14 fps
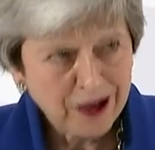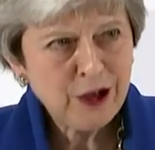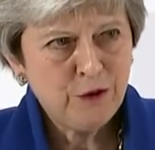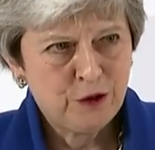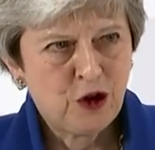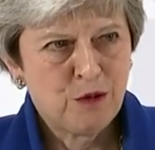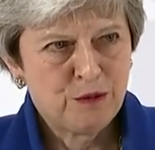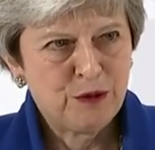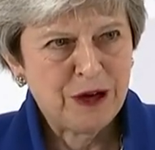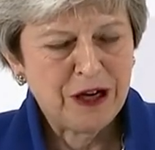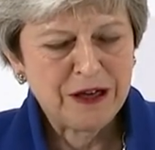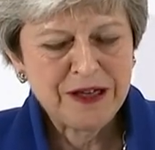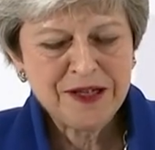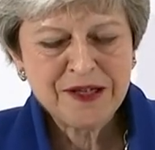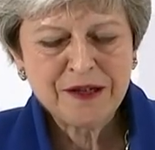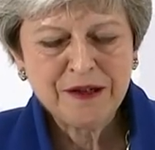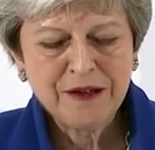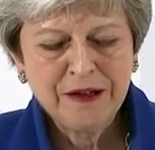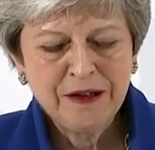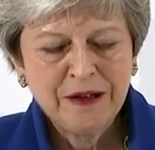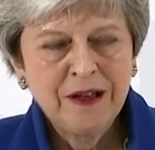I have compromised,
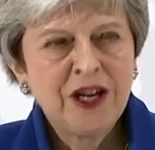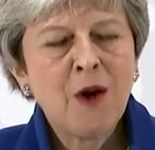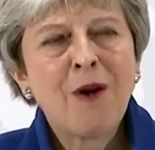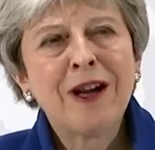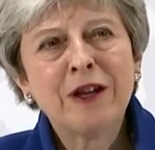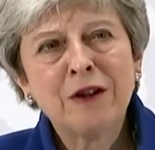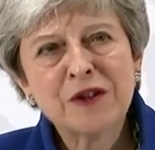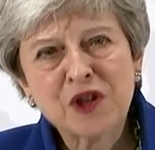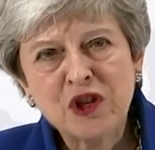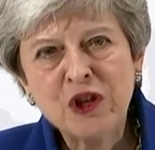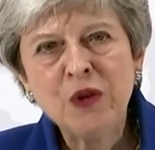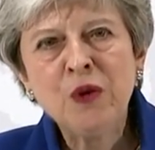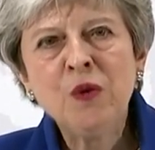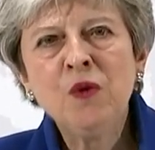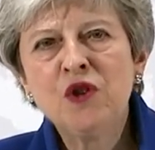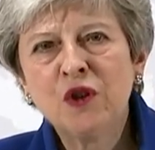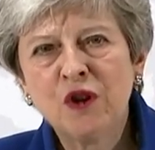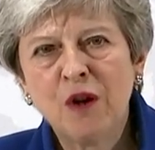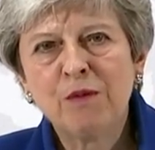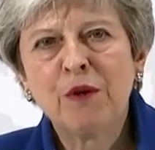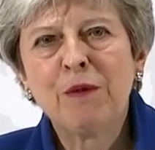now I ask you
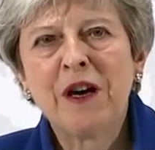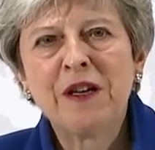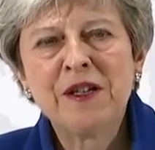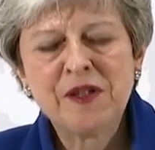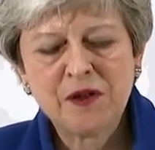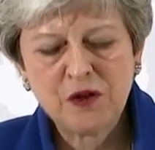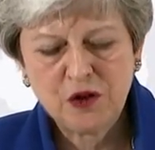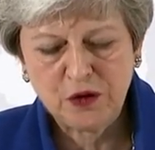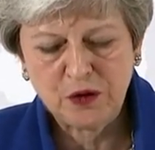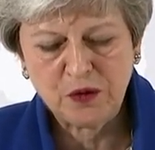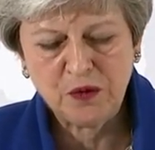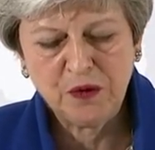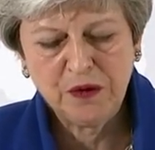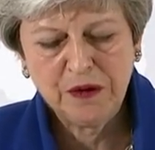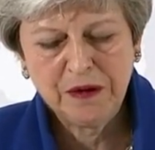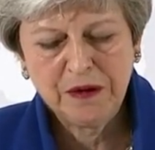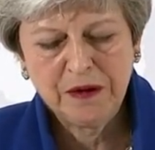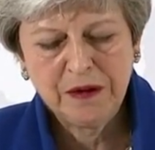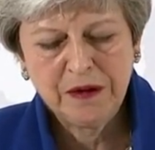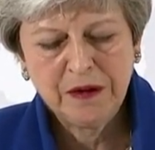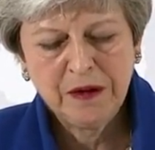to compromise too.
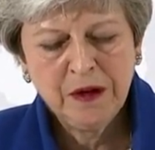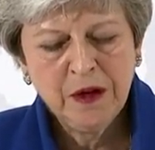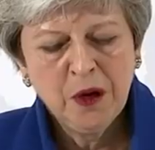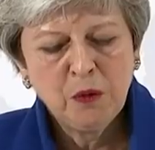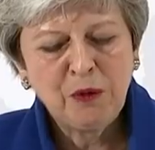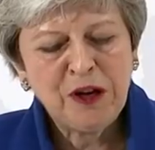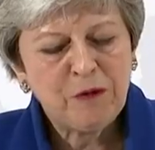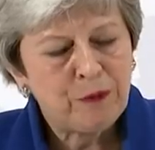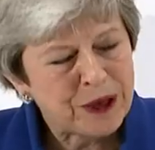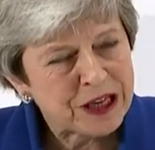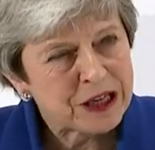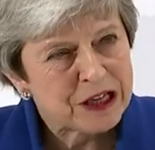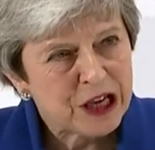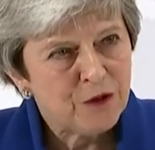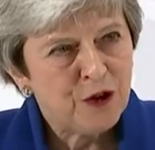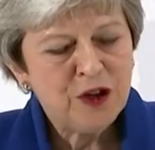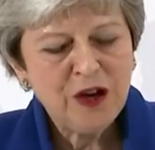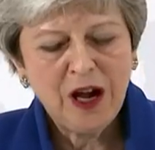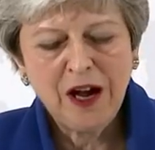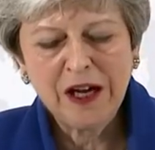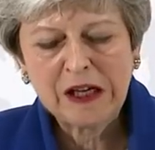We've been
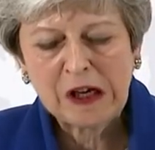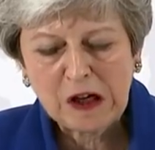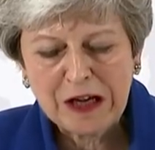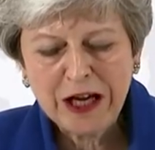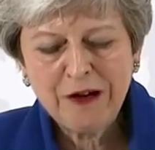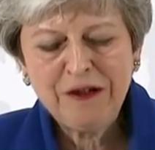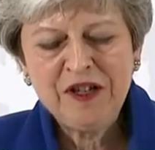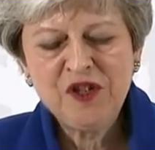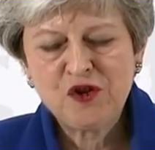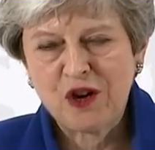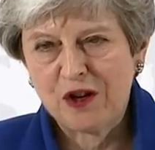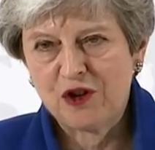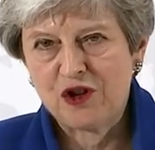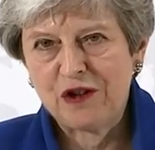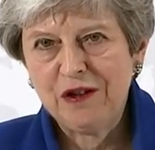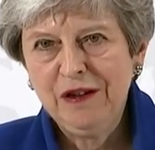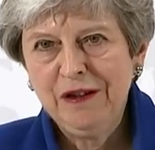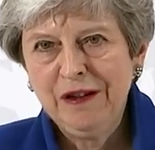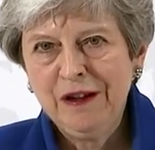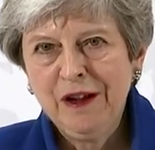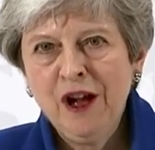given a clear instruction
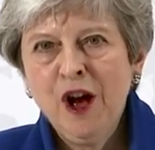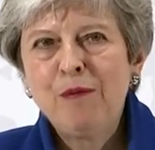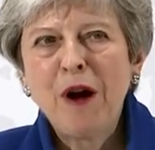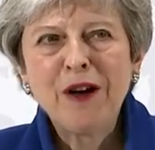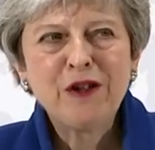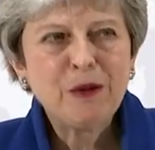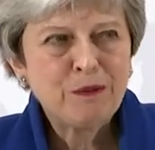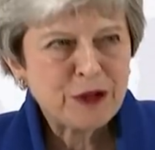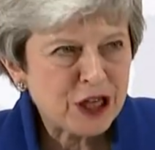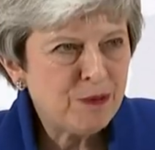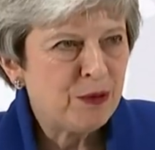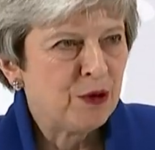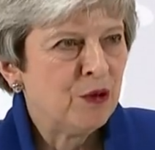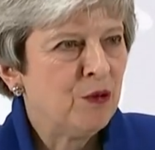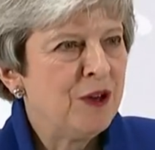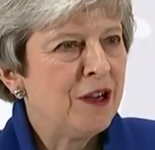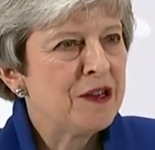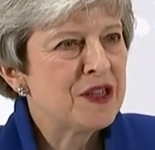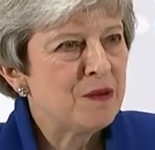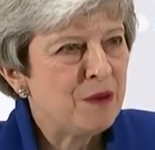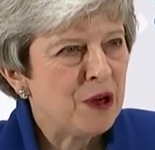by the people
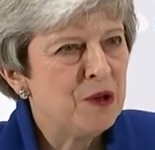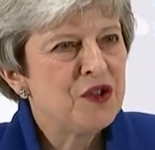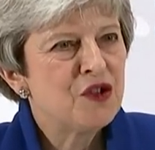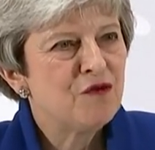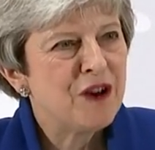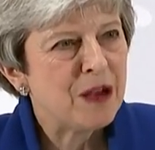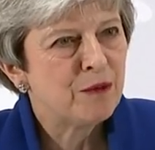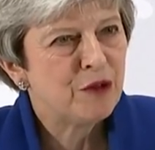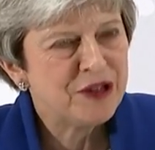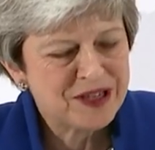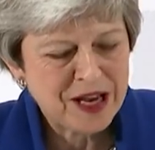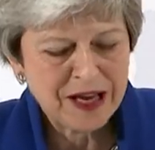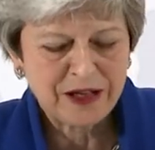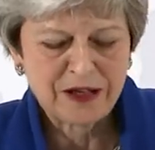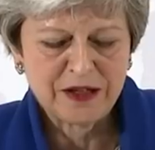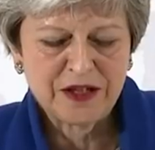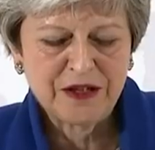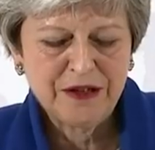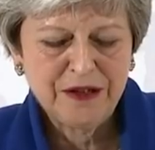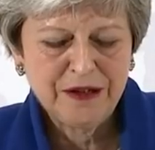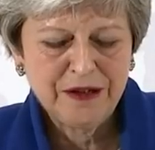we are supposed to represent.